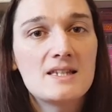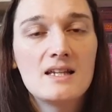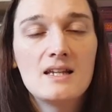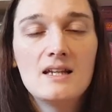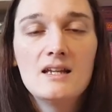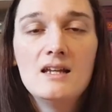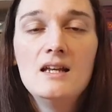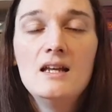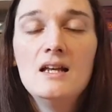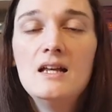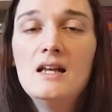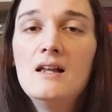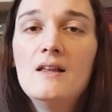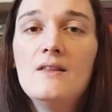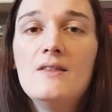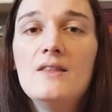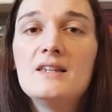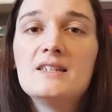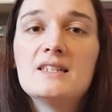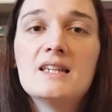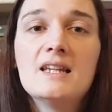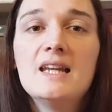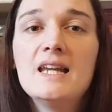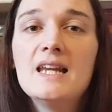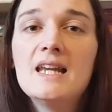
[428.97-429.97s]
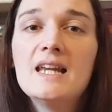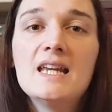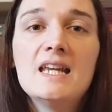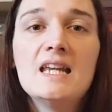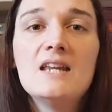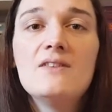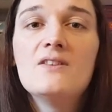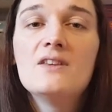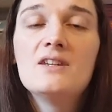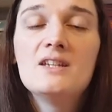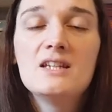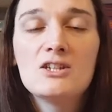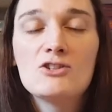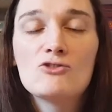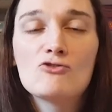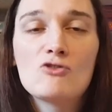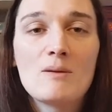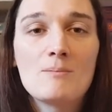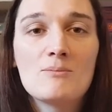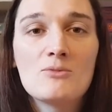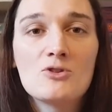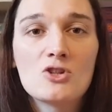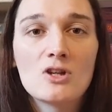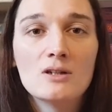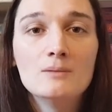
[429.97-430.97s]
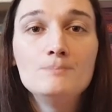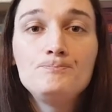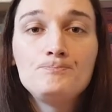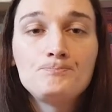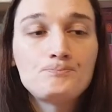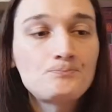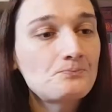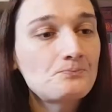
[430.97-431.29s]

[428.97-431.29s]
a there's a link in the description.